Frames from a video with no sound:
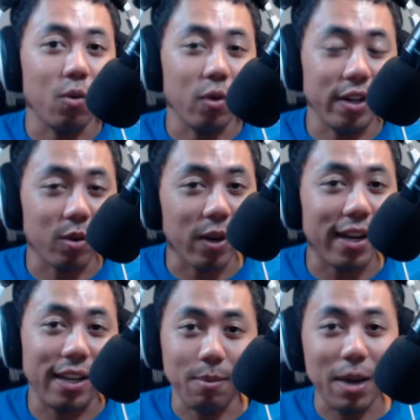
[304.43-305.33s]
when you're
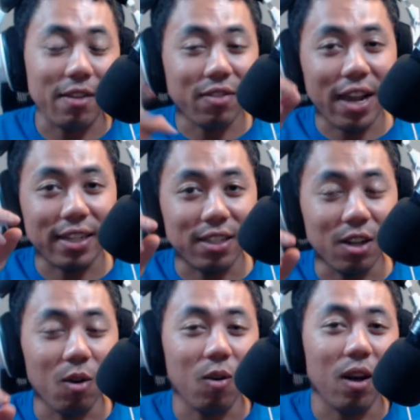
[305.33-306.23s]
ready. Matter of fact,
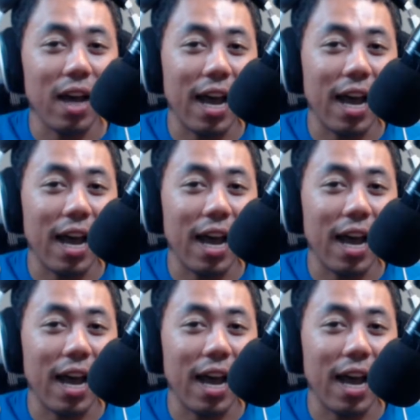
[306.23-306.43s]
no,